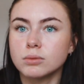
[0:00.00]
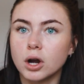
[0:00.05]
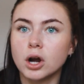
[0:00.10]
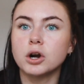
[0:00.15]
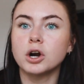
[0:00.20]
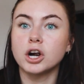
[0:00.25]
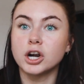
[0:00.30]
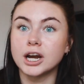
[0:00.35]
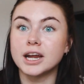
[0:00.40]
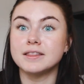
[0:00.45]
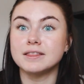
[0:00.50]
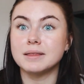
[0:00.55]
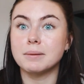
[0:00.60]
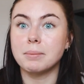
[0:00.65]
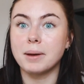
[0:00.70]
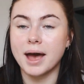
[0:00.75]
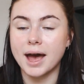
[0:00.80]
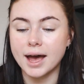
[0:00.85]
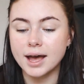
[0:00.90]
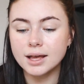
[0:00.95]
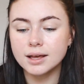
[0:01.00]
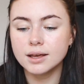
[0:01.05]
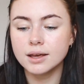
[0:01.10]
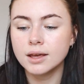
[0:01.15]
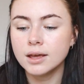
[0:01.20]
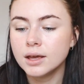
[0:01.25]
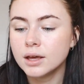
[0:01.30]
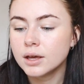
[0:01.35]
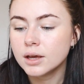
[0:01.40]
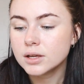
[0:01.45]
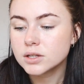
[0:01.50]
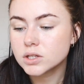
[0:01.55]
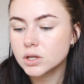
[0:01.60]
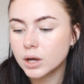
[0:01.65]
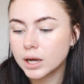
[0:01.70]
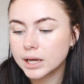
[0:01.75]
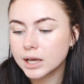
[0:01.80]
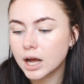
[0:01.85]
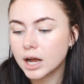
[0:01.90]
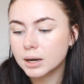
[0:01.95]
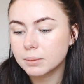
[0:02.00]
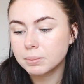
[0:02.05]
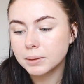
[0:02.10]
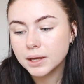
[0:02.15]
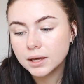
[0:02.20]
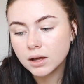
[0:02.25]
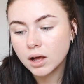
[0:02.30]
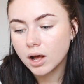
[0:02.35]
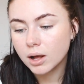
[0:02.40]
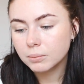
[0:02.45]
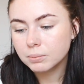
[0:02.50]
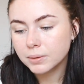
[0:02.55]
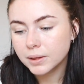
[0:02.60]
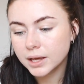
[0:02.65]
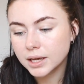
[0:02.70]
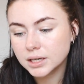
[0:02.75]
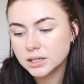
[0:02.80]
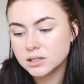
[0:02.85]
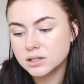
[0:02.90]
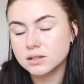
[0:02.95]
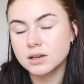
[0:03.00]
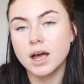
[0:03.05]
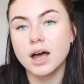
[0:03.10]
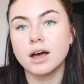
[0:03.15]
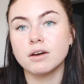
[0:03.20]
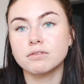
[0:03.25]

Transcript: are in the pack. So I got a B complex